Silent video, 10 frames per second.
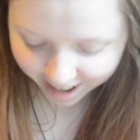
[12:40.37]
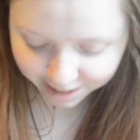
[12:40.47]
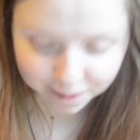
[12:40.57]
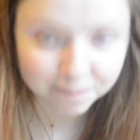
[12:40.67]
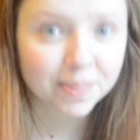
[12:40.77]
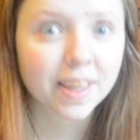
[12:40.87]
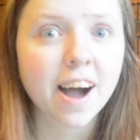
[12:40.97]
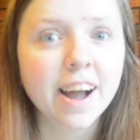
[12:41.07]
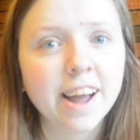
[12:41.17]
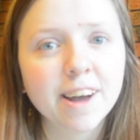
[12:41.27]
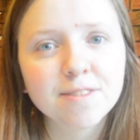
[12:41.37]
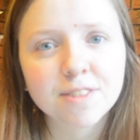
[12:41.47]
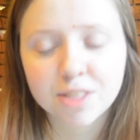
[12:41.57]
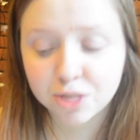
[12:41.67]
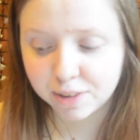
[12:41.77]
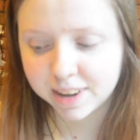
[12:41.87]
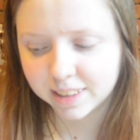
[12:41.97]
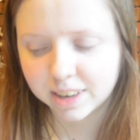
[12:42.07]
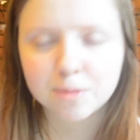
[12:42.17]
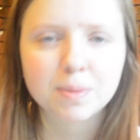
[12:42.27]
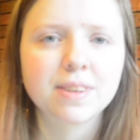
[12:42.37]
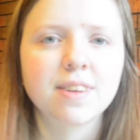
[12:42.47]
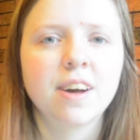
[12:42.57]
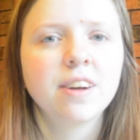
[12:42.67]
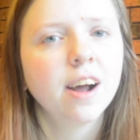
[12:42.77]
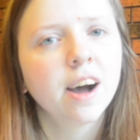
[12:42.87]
Anyway, I have 3 that I've picked out.